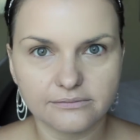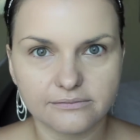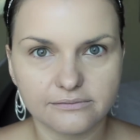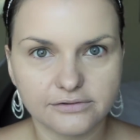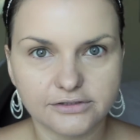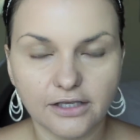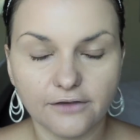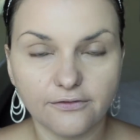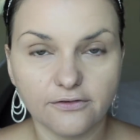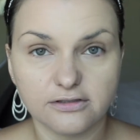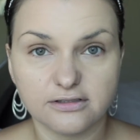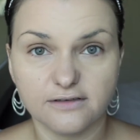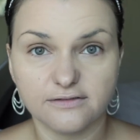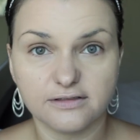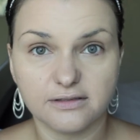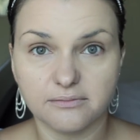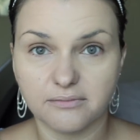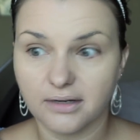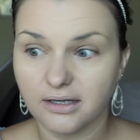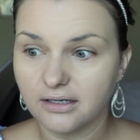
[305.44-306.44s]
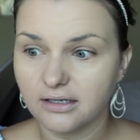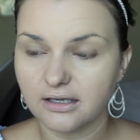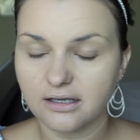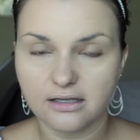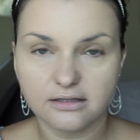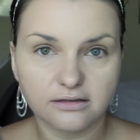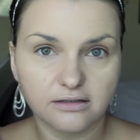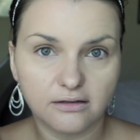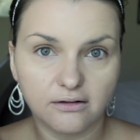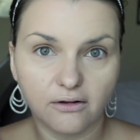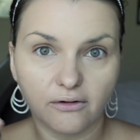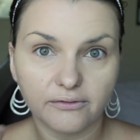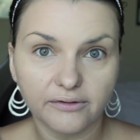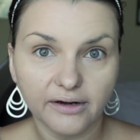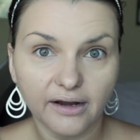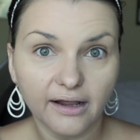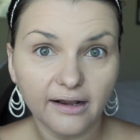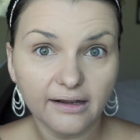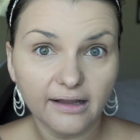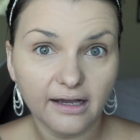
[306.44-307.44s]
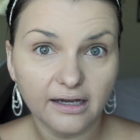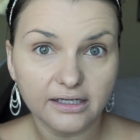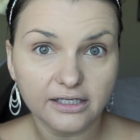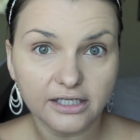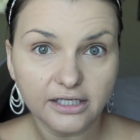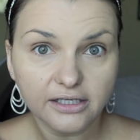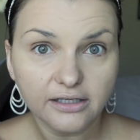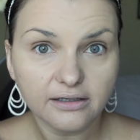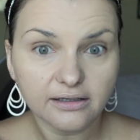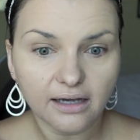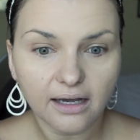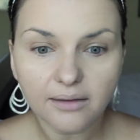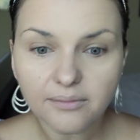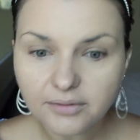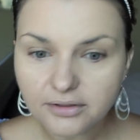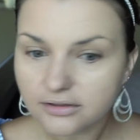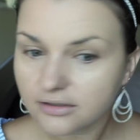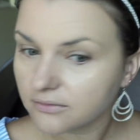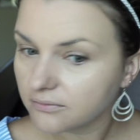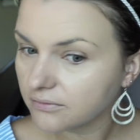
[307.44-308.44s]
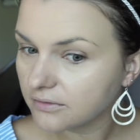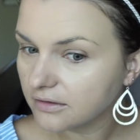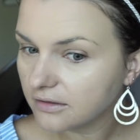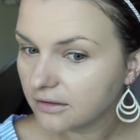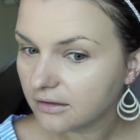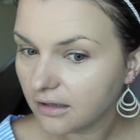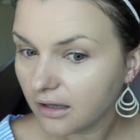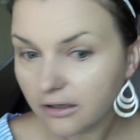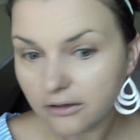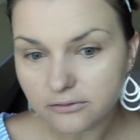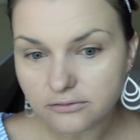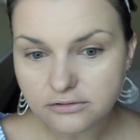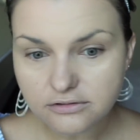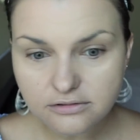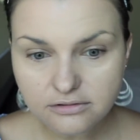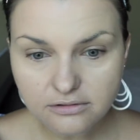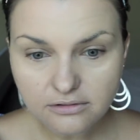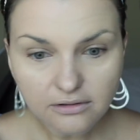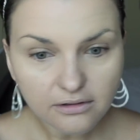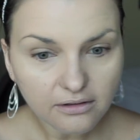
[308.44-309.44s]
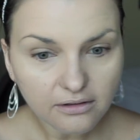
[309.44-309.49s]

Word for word: save yourself some money and get the L'Oreal, honey. I mean, they're really close.